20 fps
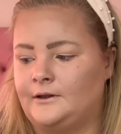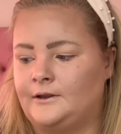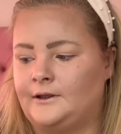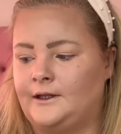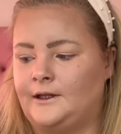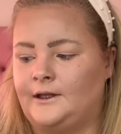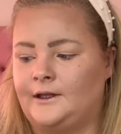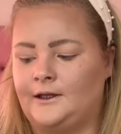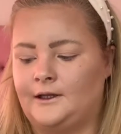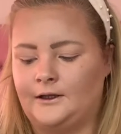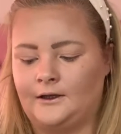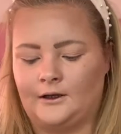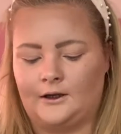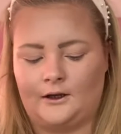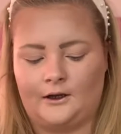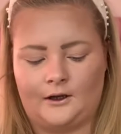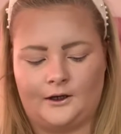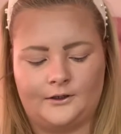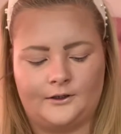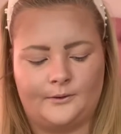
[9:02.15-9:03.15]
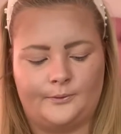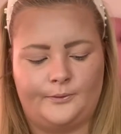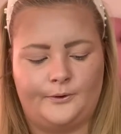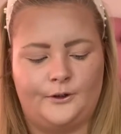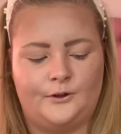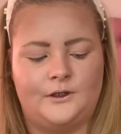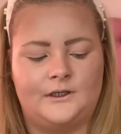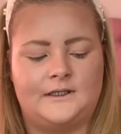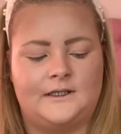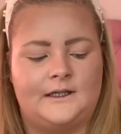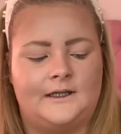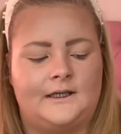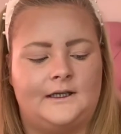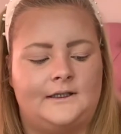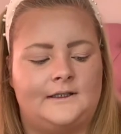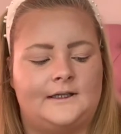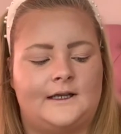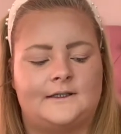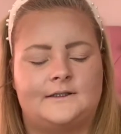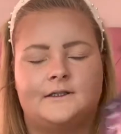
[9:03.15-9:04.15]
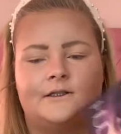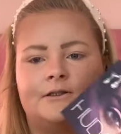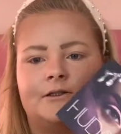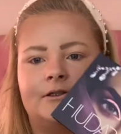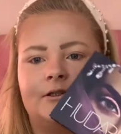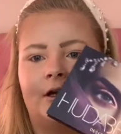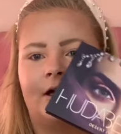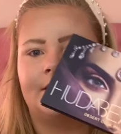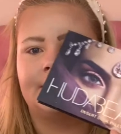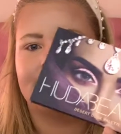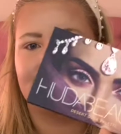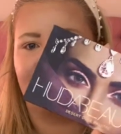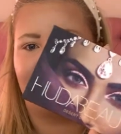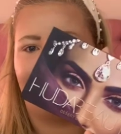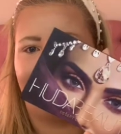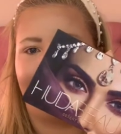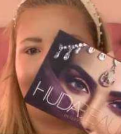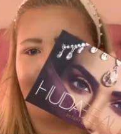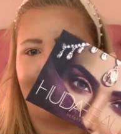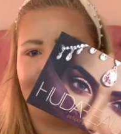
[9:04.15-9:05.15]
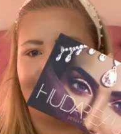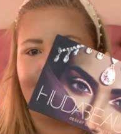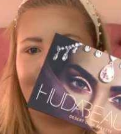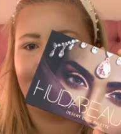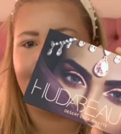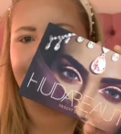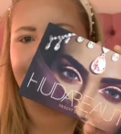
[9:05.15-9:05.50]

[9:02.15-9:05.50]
the Huda Beauty Desert to Dusk palette.